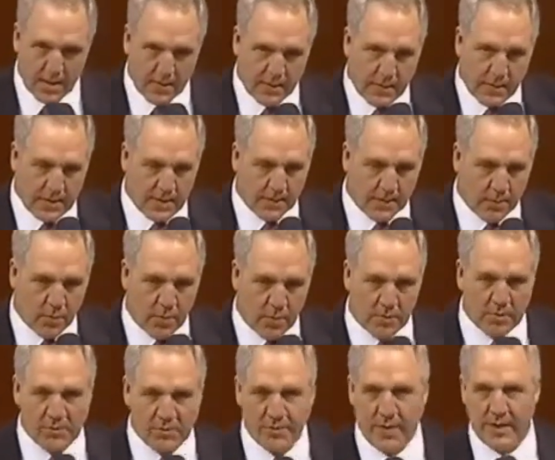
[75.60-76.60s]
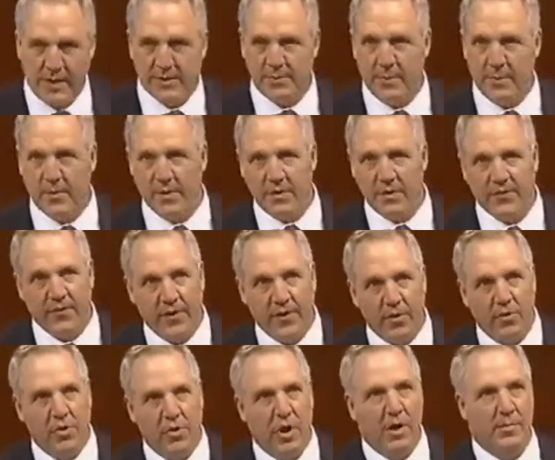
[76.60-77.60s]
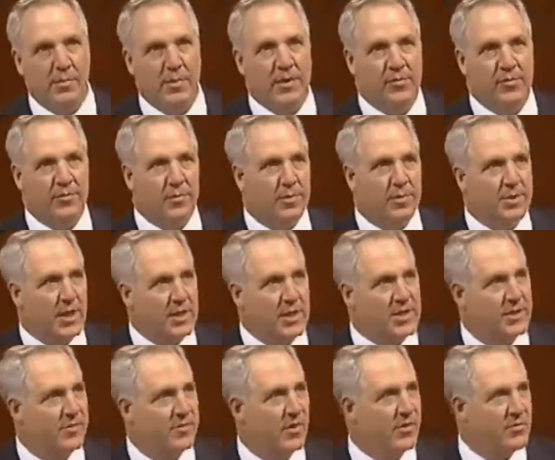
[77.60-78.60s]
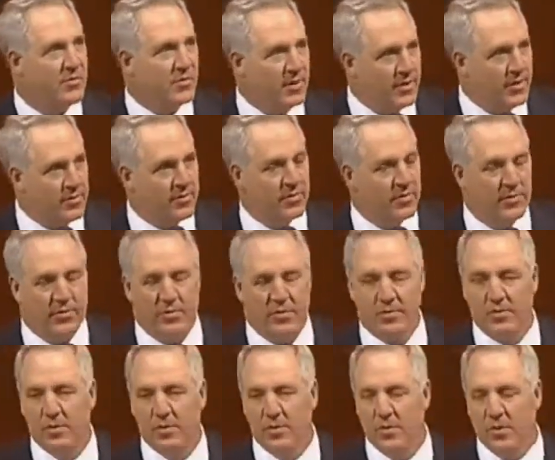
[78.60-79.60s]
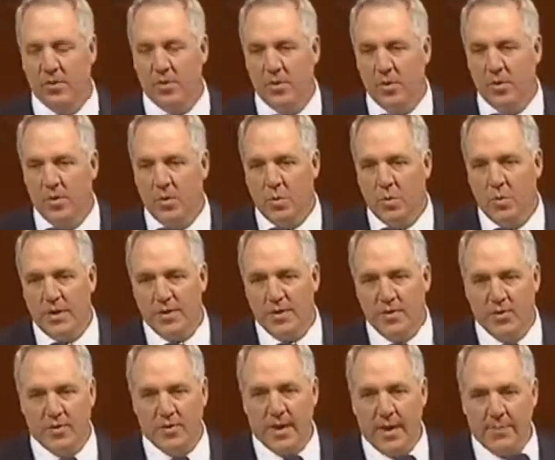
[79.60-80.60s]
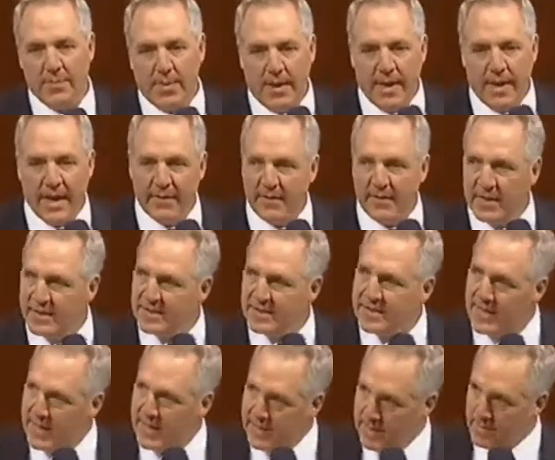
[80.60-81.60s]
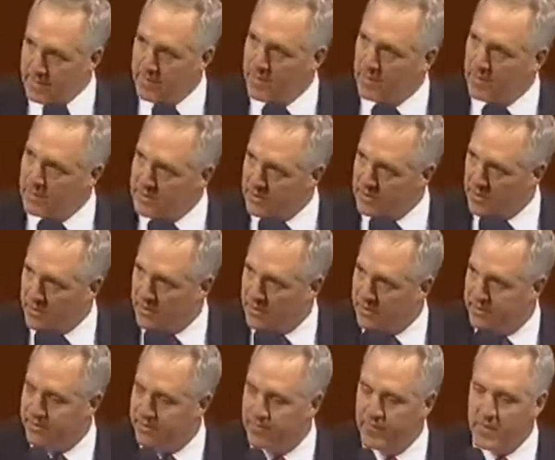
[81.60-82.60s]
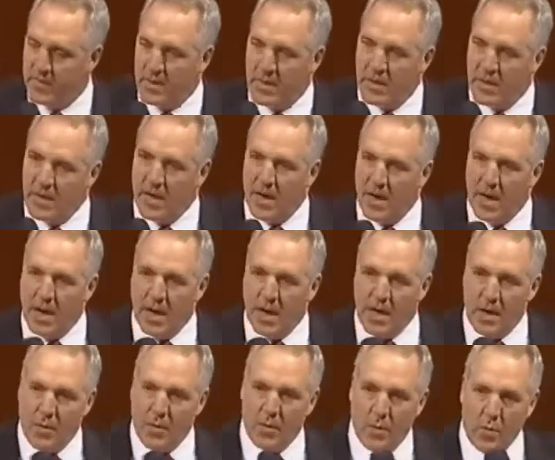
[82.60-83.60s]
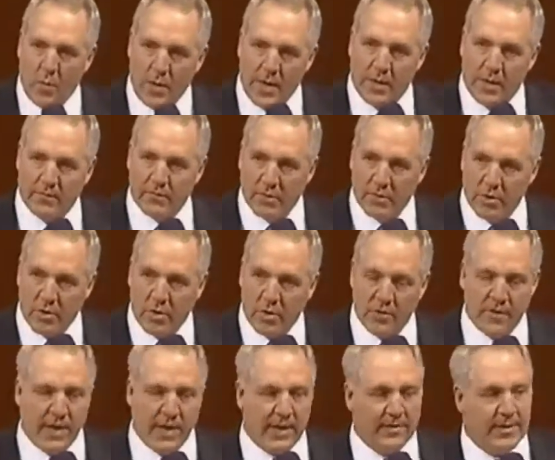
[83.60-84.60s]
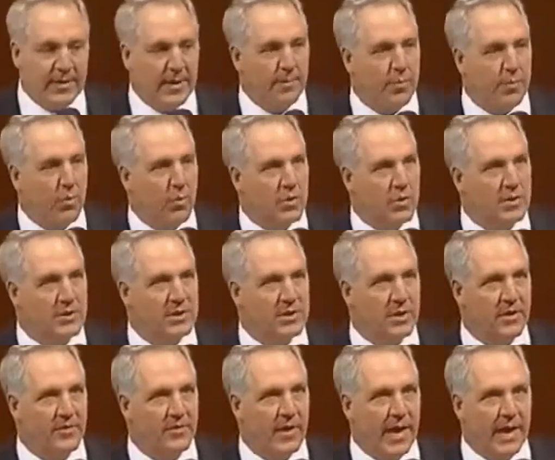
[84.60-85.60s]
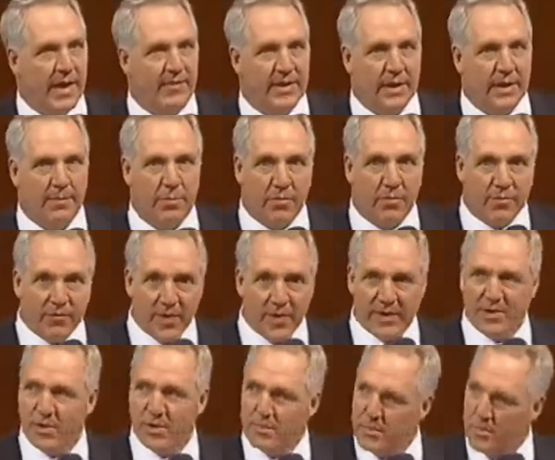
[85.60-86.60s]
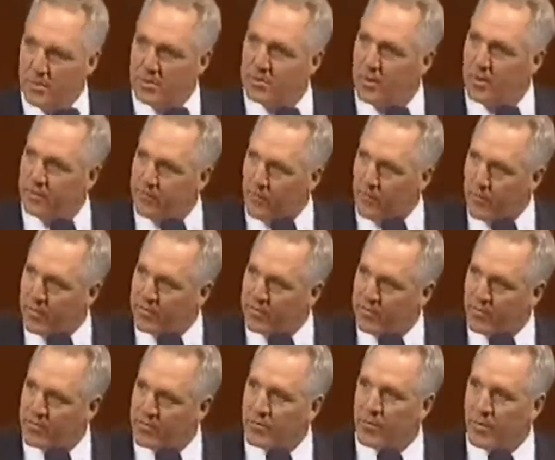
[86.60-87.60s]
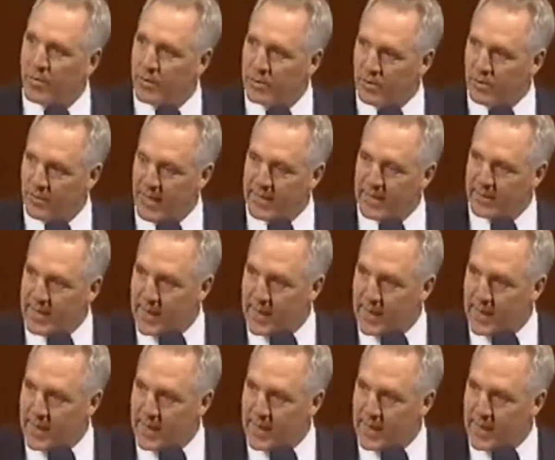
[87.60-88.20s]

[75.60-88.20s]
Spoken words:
The #1 responsibility of the federal government is the protection of our citizens. We do that by having a standing military. We have learned that the importance of having a professional military force is critical to that.